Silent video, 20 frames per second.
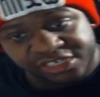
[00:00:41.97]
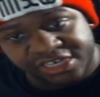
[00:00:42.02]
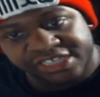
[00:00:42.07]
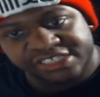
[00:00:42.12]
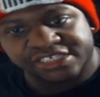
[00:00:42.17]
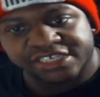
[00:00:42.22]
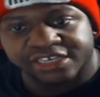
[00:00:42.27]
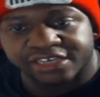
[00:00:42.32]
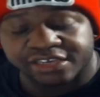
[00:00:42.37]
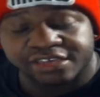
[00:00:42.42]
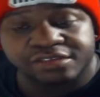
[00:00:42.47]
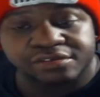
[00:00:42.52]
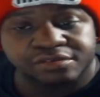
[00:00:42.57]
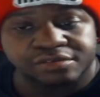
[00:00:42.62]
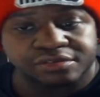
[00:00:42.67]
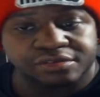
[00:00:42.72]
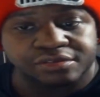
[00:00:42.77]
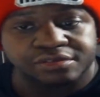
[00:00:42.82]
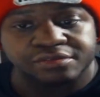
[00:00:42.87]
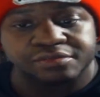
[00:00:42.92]
I say,
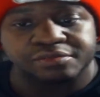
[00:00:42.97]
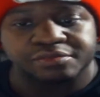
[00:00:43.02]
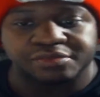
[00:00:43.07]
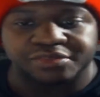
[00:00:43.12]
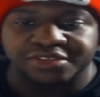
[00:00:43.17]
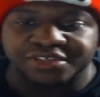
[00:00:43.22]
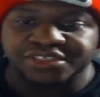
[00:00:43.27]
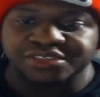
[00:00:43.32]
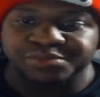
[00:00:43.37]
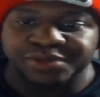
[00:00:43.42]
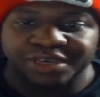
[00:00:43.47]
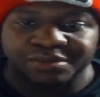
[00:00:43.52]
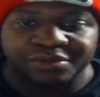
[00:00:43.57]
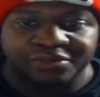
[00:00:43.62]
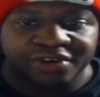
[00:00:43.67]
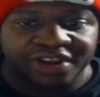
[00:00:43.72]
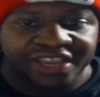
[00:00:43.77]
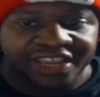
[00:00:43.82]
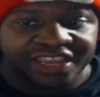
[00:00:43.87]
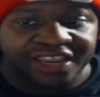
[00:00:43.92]
this baby
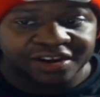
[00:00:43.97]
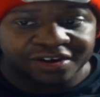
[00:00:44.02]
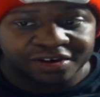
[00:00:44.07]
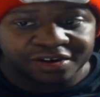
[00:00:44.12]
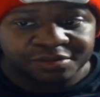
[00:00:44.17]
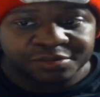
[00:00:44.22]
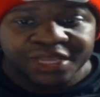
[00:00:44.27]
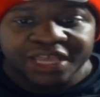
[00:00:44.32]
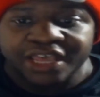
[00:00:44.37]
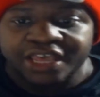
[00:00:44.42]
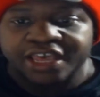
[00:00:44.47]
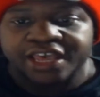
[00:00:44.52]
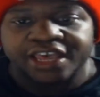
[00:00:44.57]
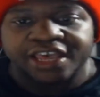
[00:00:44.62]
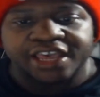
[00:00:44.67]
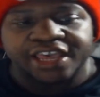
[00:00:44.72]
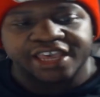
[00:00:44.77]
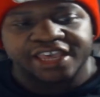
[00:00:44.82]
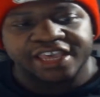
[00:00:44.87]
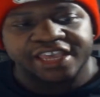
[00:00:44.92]
right here,
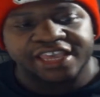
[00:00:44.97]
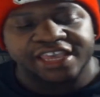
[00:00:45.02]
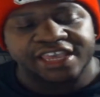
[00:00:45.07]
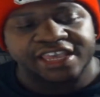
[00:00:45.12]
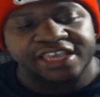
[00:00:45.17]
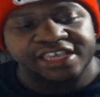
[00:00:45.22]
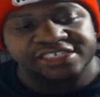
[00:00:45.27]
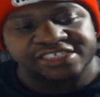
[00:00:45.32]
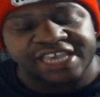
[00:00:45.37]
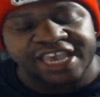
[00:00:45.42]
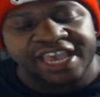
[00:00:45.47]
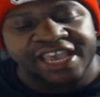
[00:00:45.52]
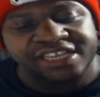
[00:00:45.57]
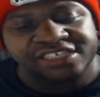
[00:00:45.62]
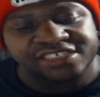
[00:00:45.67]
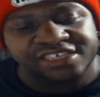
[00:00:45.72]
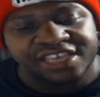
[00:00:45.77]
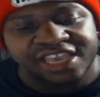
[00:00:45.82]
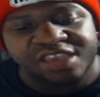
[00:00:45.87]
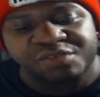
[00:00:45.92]
is
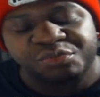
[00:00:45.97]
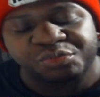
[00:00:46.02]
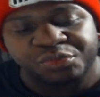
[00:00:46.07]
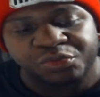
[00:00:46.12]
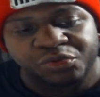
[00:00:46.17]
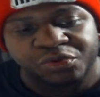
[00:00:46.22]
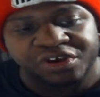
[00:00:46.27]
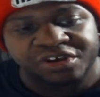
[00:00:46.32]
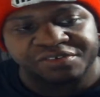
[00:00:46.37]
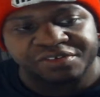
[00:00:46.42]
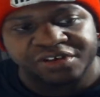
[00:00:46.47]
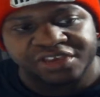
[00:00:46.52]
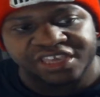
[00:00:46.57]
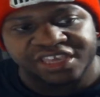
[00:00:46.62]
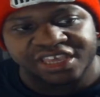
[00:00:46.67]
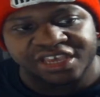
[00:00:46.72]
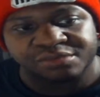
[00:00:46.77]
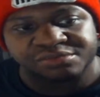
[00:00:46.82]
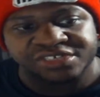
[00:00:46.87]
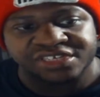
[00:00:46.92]
actually capable of
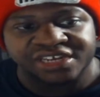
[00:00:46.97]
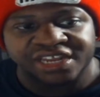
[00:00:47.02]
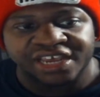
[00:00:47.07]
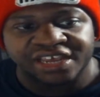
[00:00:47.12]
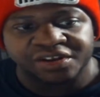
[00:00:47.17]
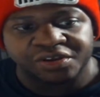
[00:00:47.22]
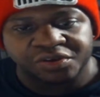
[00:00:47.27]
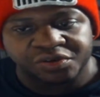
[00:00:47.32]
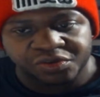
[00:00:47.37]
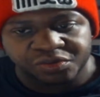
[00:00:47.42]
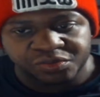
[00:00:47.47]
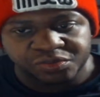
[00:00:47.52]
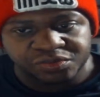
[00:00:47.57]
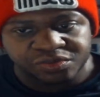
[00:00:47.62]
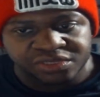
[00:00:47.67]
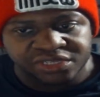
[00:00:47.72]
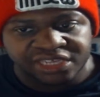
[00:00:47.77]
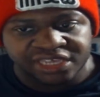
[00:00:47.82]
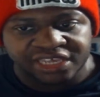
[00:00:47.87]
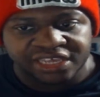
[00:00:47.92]
hooking up to not
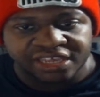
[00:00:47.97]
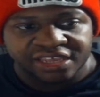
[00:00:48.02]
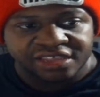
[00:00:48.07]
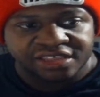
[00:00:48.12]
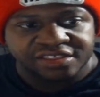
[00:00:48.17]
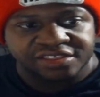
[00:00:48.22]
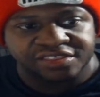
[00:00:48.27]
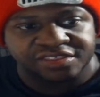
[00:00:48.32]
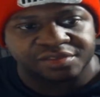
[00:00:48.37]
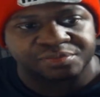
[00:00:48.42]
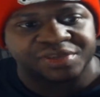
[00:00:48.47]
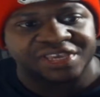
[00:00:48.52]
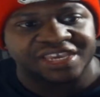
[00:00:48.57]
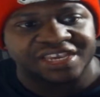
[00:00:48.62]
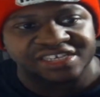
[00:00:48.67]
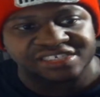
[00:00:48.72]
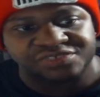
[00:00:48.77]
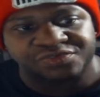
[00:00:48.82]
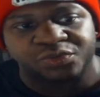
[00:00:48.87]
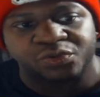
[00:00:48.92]
only the
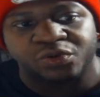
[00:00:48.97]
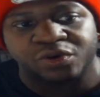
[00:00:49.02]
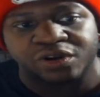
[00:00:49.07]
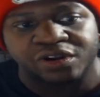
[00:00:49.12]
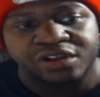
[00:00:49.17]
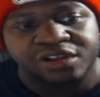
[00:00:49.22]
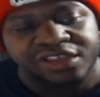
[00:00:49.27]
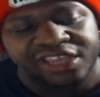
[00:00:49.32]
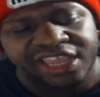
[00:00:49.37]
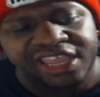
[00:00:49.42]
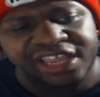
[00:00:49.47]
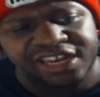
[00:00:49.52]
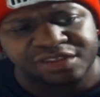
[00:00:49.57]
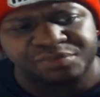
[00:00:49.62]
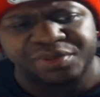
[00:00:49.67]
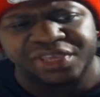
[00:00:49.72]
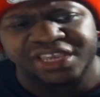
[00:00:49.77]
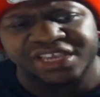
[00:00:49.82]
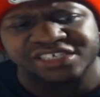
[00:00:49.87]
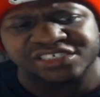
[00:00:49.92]
PS4 and the
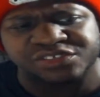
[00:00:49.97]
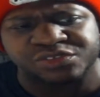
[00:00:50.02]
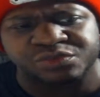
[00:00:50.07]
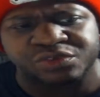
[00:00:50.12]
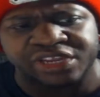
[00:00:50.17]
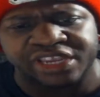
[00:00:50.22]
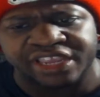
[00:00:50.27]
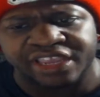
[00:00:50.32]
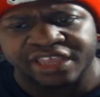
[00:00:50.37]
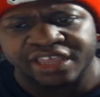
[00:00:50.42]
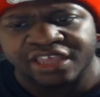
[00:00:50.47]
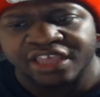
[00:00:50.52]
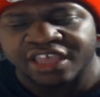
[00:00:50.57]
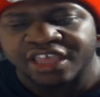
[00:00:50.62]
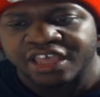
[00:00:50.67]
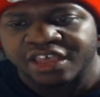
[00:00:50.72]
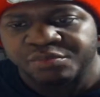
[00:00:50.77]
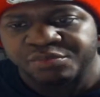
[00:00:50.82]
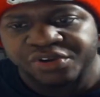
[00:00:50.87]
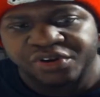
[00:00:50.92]
PS3,
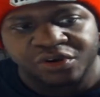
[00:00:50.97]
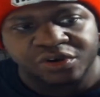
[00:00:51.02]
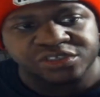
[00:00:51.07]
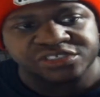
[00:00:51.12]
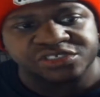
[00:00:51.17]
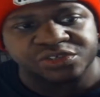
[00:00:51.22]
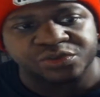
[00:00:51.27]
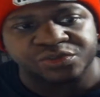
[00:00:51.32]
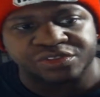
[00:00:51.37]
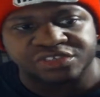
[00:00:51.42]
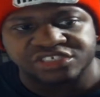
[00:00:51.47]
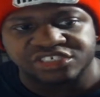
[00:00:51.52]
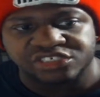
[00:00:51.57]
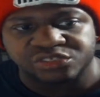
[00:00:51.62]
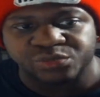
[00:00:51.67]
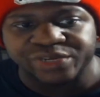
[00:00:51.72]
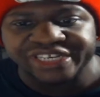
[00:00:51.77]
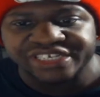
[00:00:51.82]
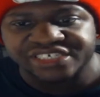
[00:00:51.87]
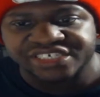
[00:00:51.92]
but also the
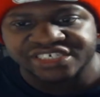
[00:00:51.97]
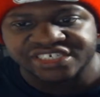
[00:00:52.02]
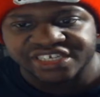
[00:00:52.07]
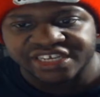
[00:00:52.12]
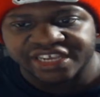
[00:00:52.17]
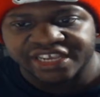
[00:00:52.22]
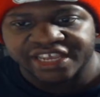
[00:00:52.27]
Switch